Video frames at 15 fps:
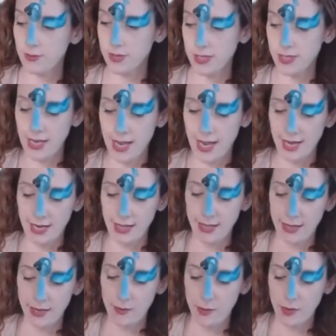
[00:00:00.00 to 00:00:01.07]
So I'm just going to add a
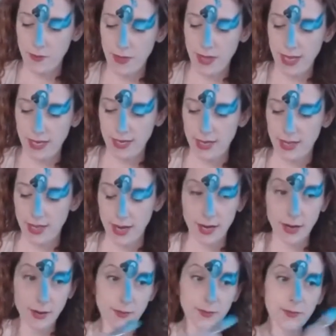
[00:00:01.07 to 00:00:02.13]
little more paint
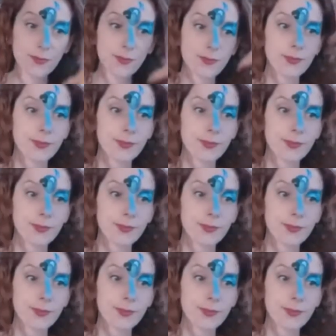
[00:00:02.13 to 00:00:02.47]
there.